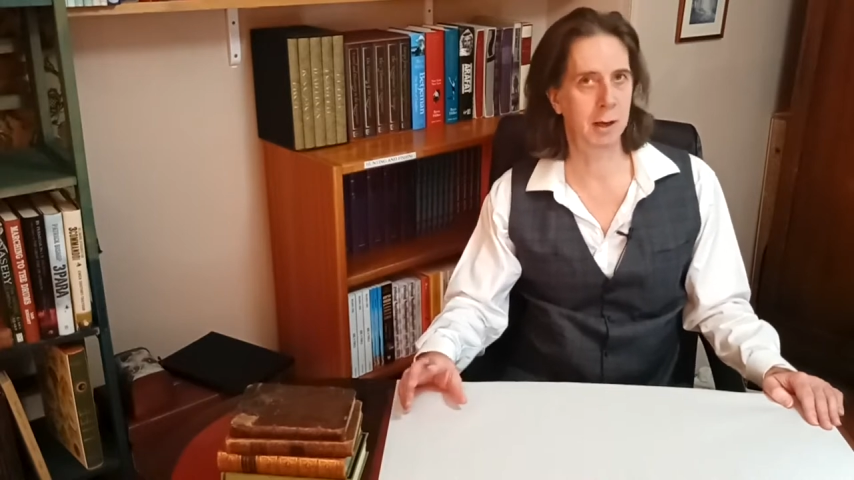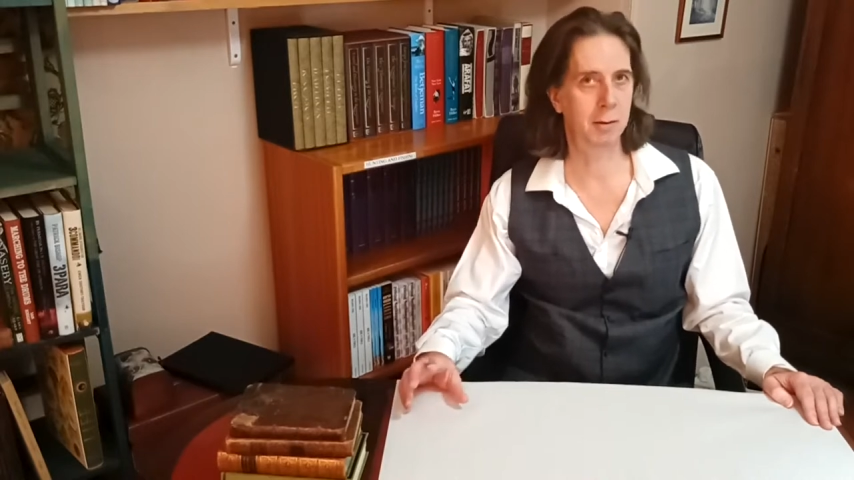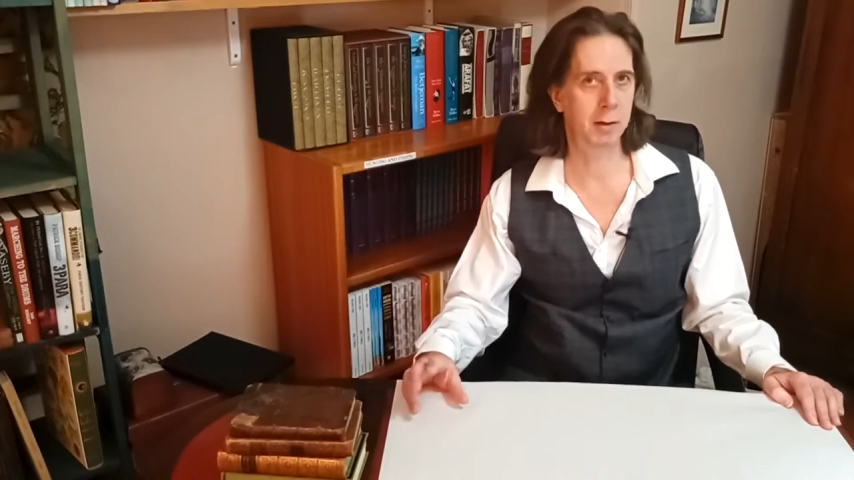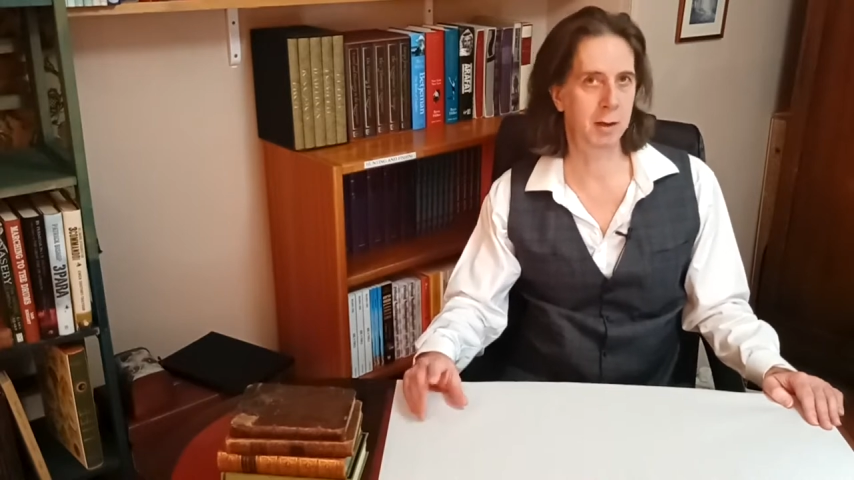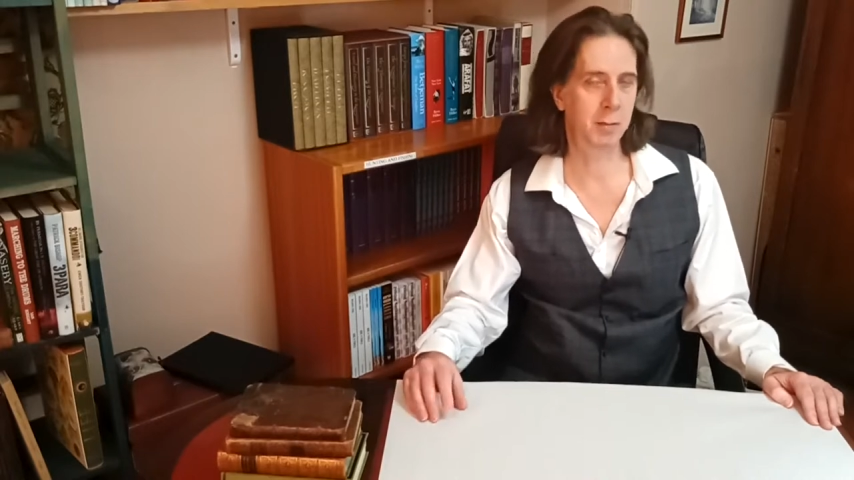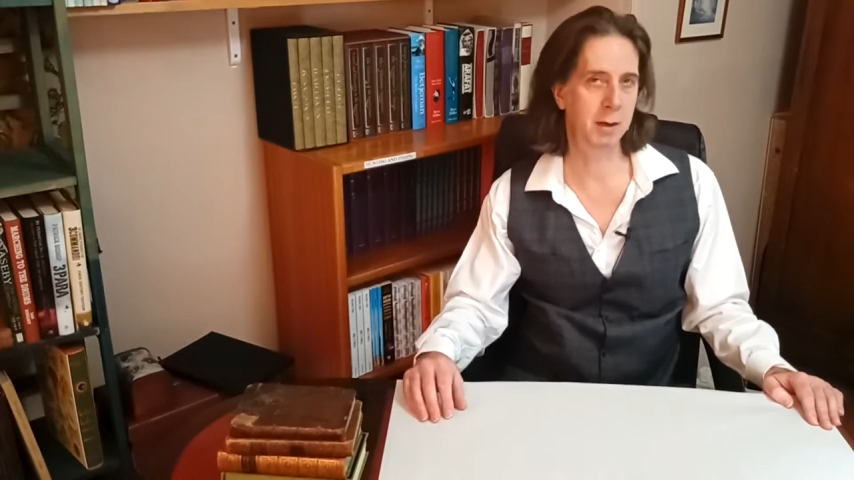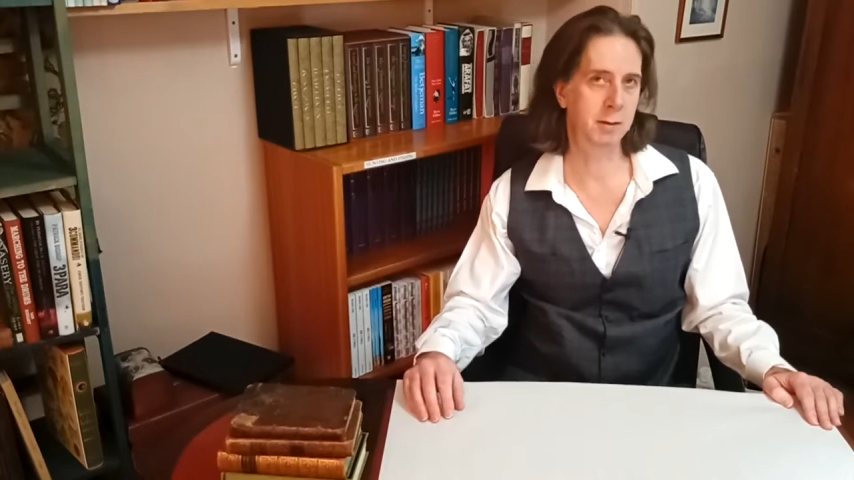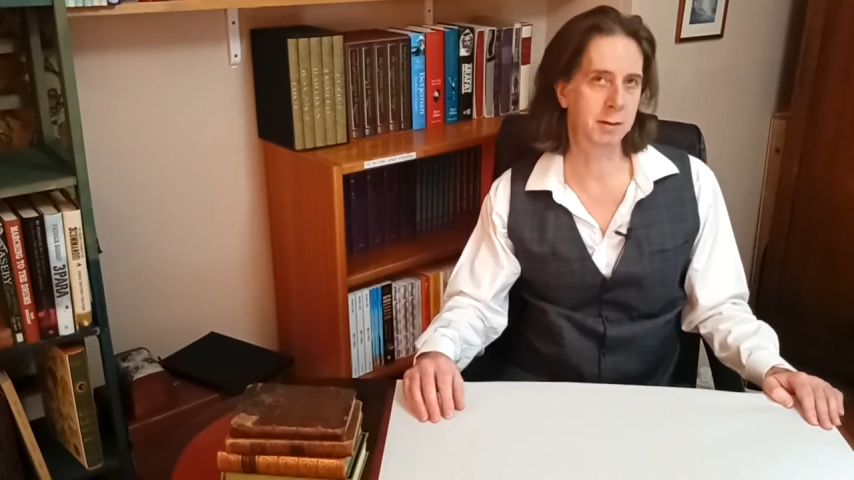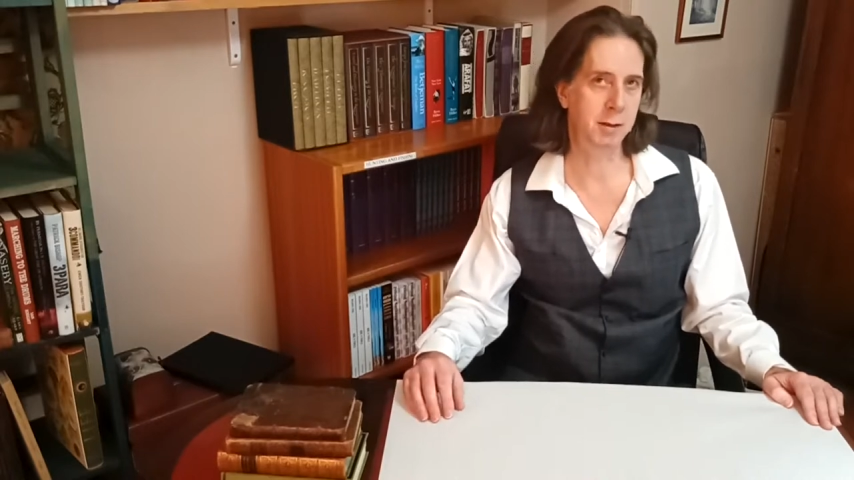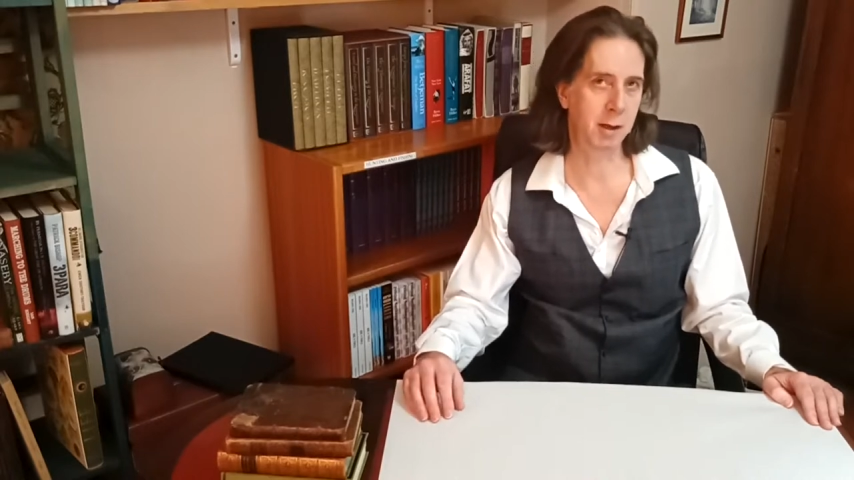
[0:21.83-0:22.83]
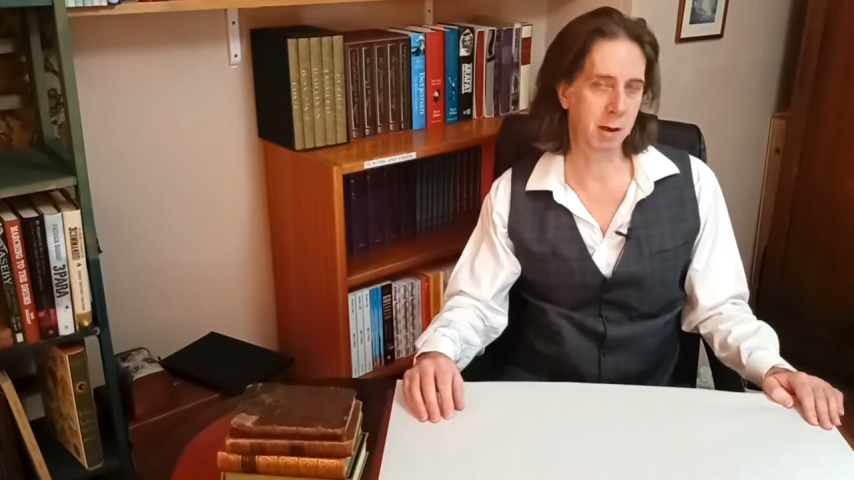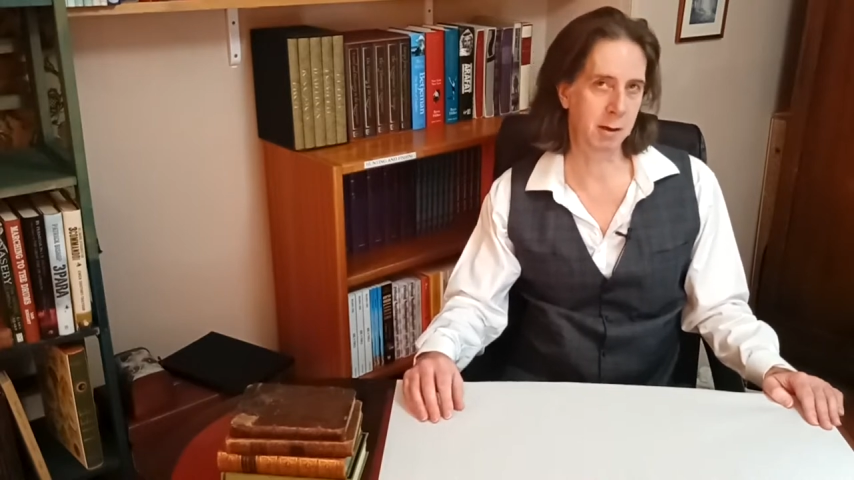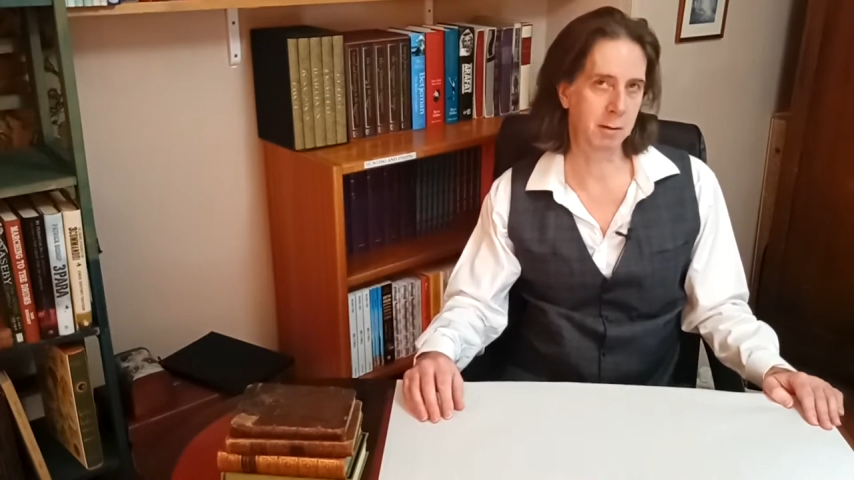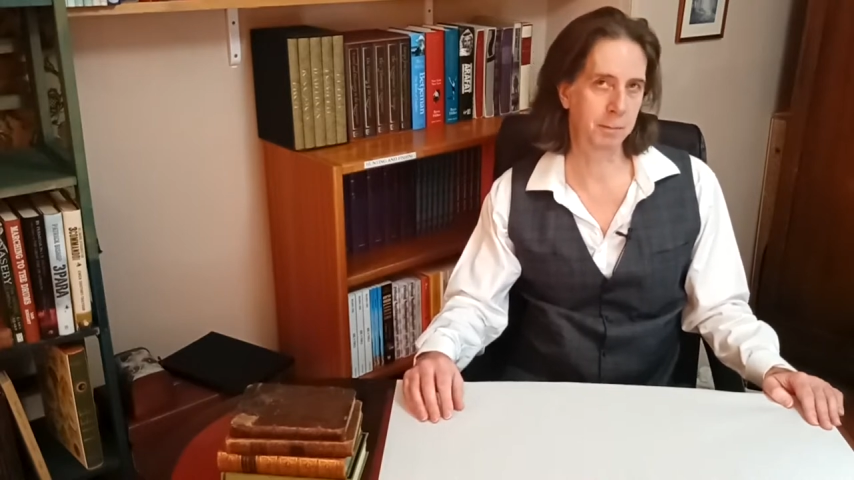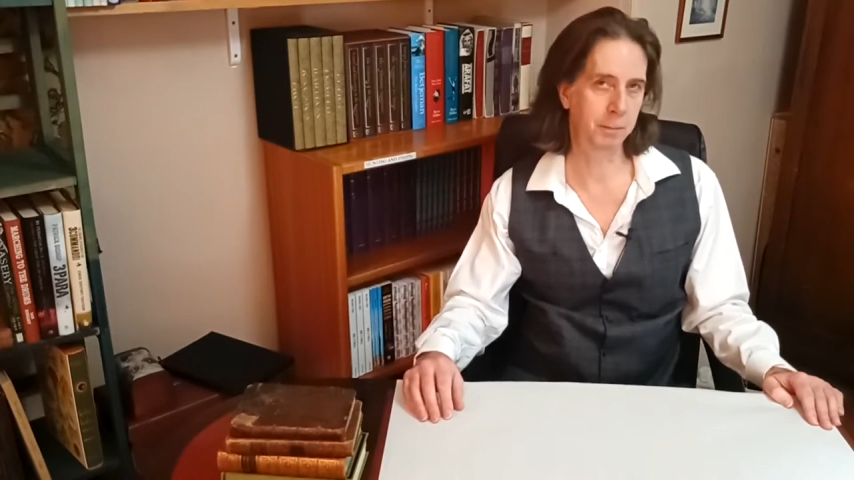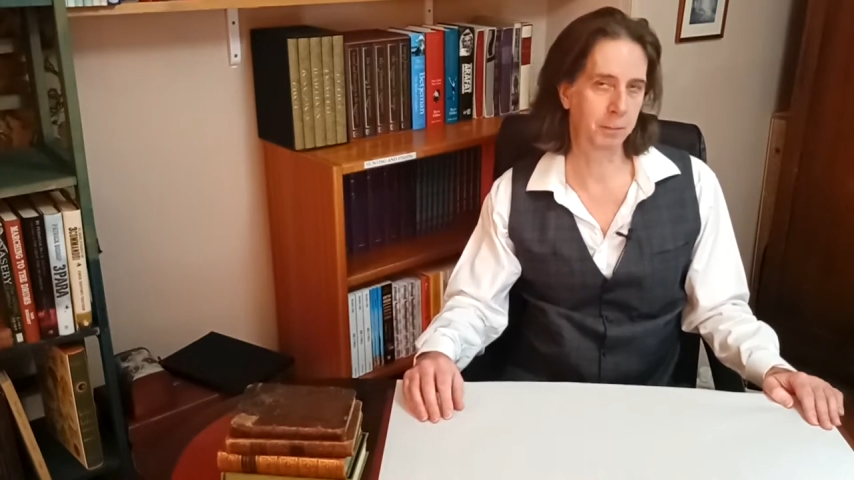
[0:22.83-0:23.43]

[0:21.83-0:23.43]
how they're made today,